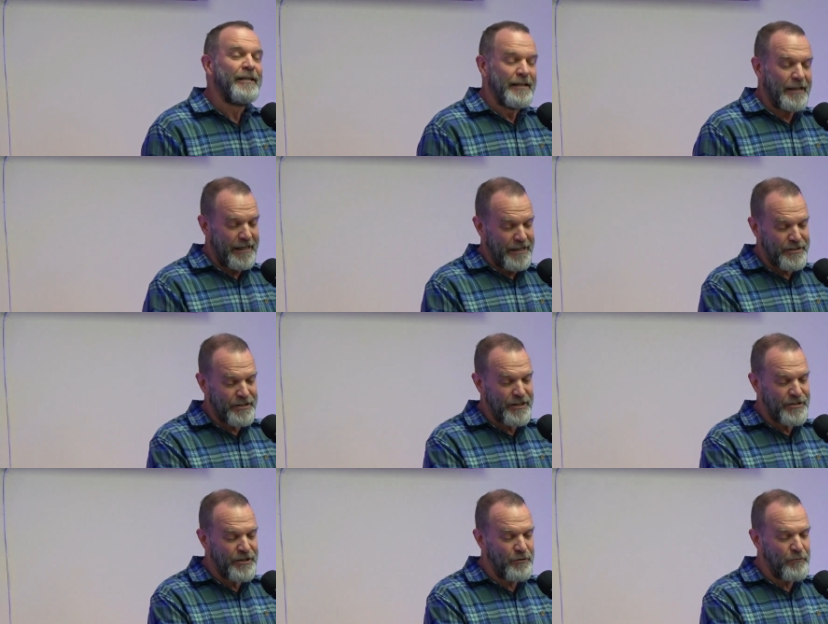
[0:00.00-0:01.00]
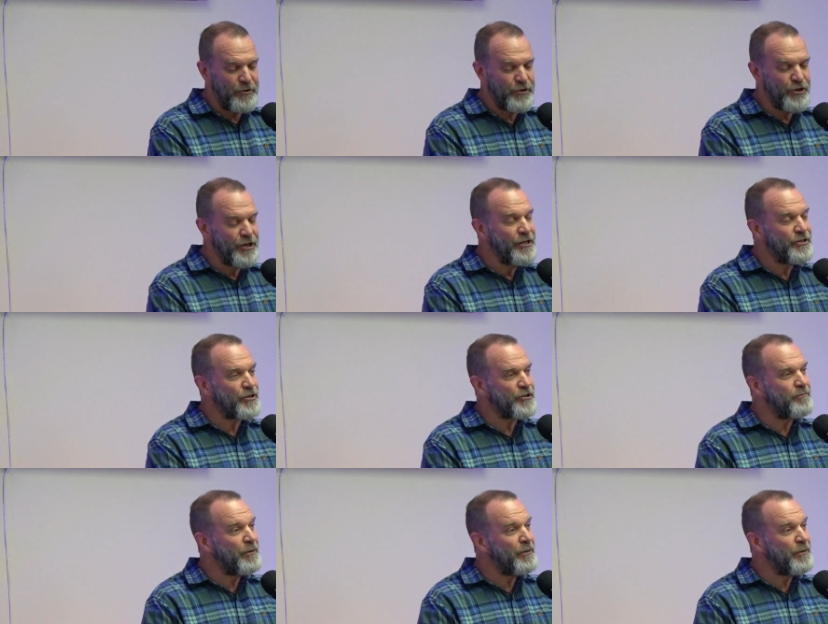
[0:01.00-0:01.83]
Like it says here with Jesus,